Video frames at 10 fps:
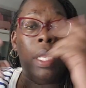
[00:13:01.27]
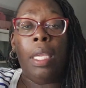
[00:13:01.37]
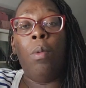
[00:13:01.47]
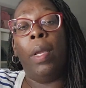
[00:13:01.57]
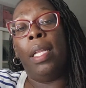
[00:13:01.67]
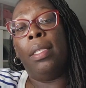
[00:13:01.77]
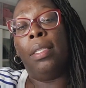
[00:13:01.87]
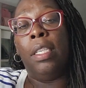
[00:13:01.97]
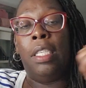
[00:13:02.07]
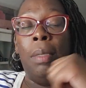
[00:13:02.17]
when he
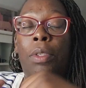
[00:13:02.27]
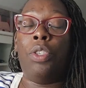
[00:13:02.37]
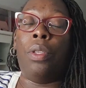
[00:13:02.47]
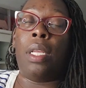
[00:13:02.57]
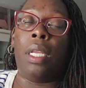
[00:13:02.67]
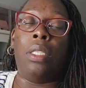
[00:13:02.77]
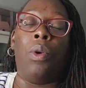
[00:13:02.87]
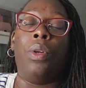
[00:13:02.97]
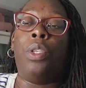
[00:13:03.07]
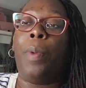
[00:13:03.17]
wins, she seems sure that
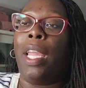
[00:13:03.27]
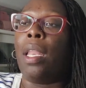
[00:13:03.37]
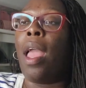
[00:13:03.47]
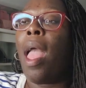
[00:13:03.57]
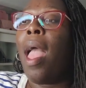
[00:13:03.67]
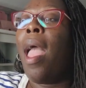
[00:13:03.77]
he's going to win.